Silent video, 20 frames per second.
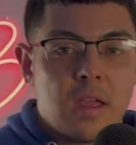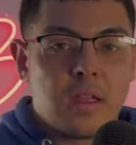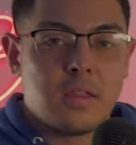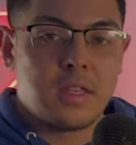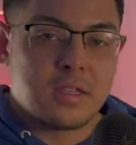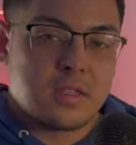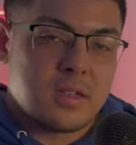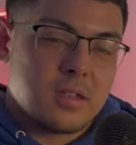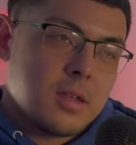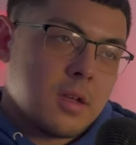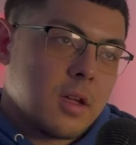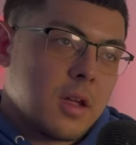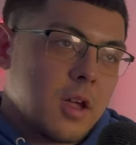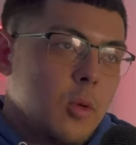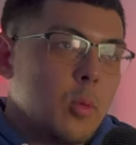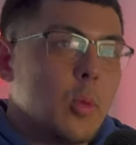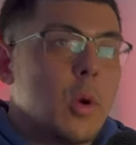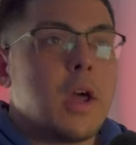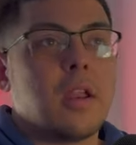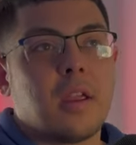This is a
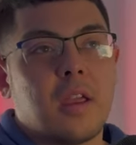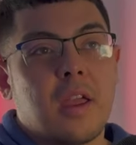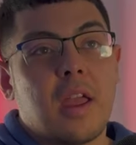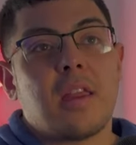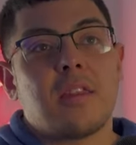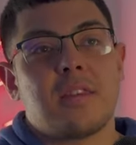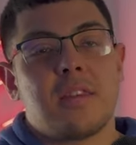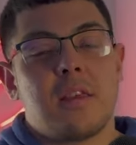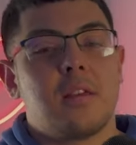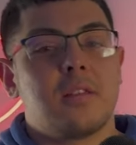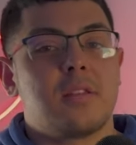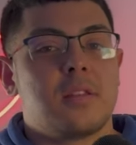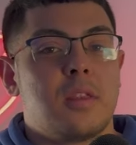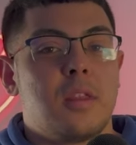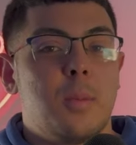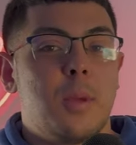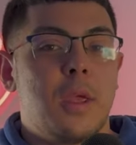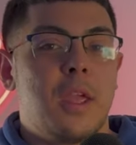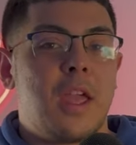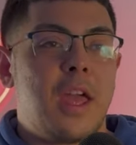good way to get deals in
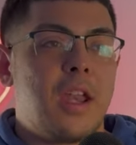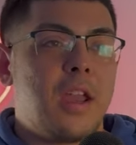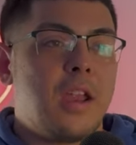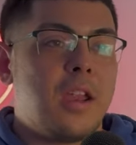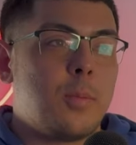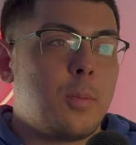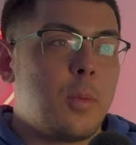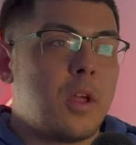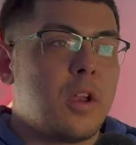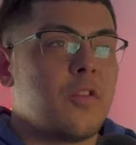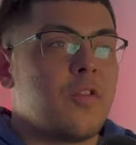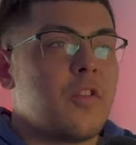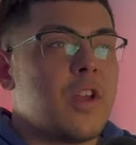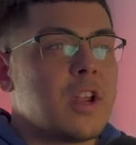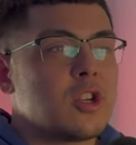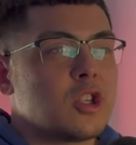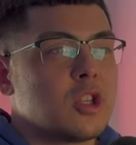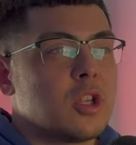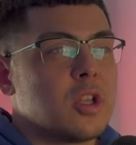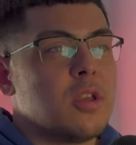the beginning, but
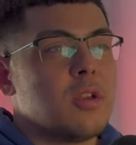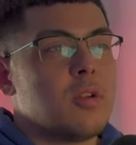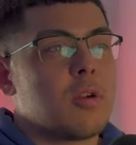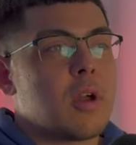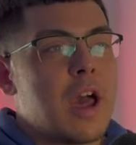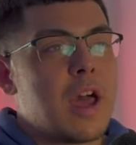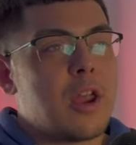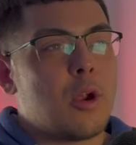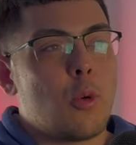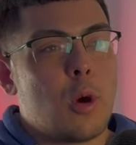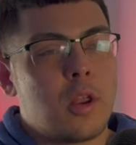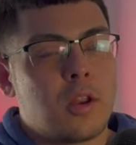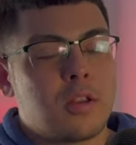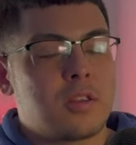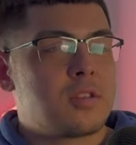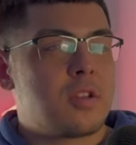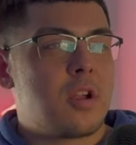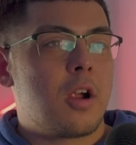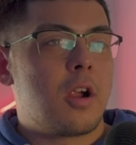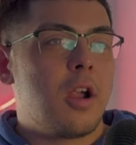eventually you kind of want to
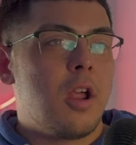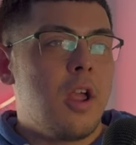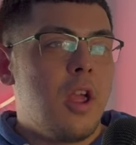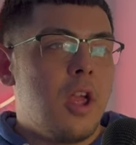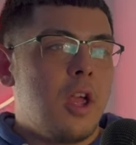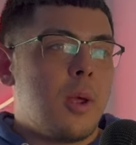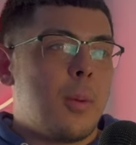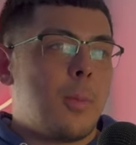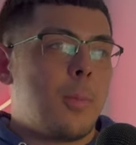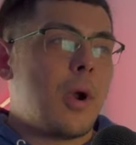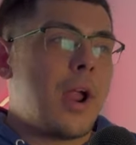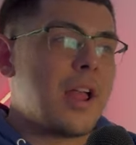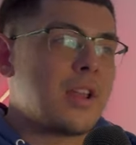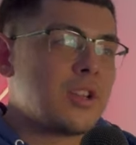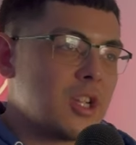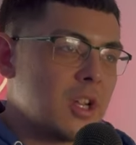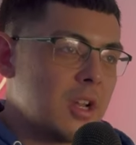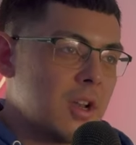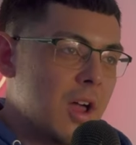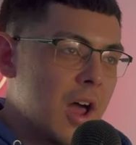start
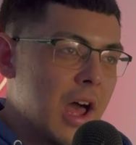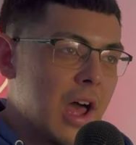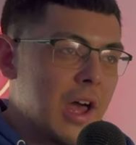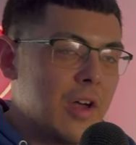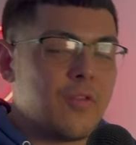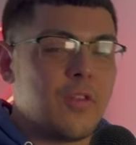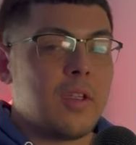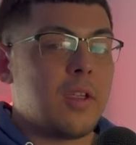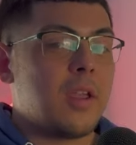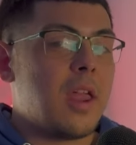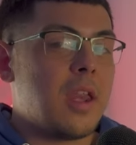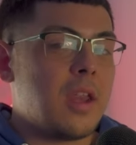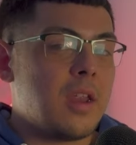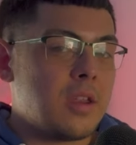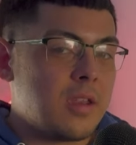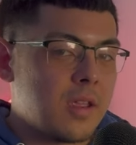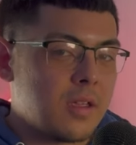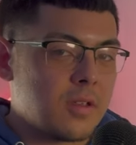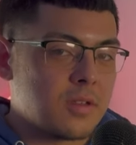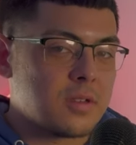branching off and
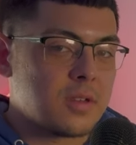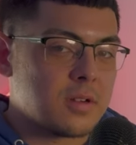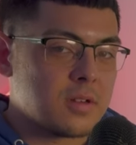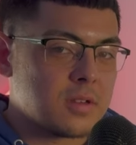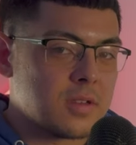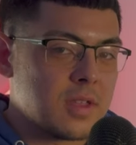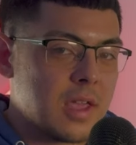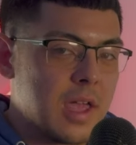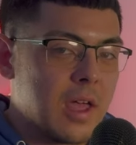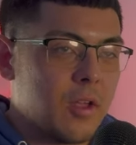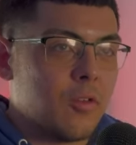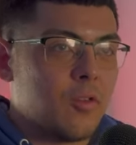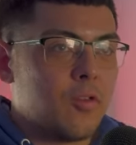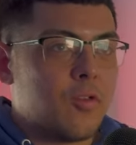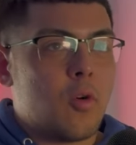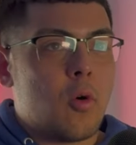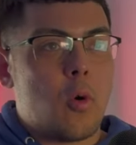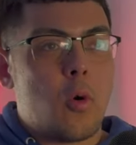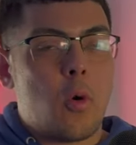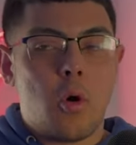getting deals
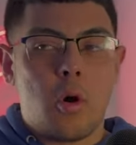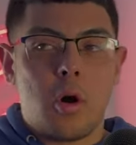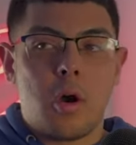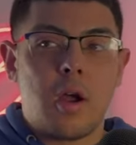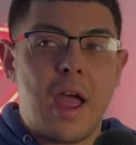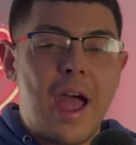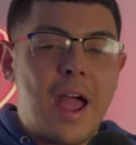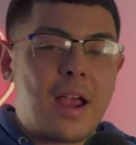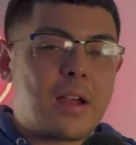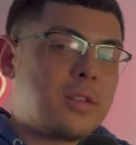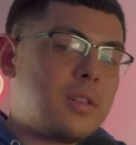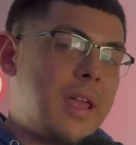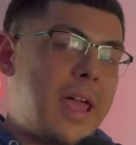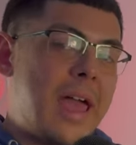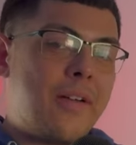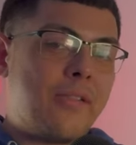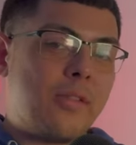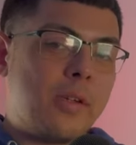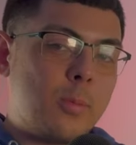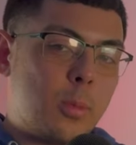yourself, or actually
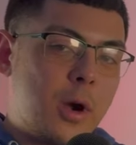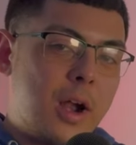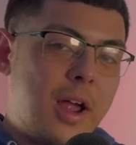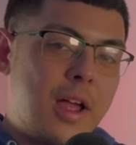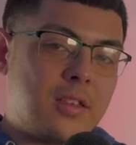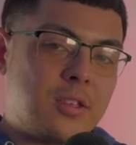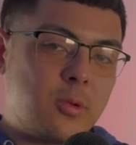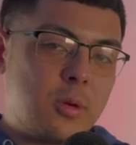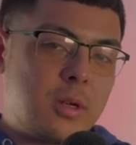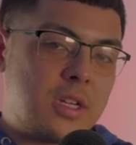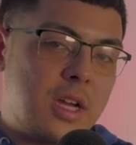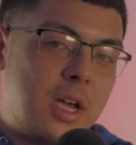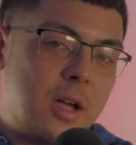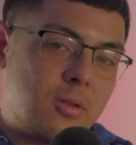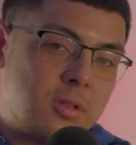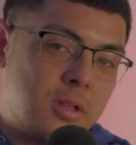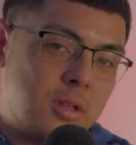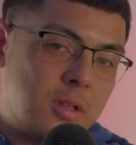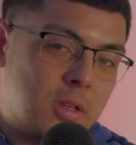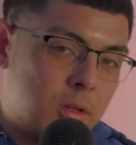having brands reach
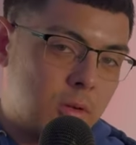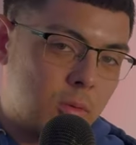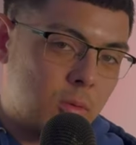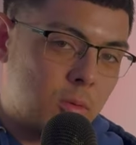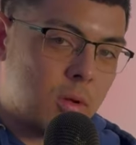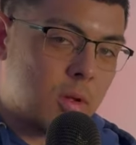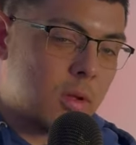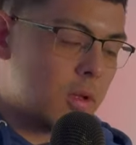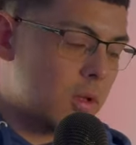out to you.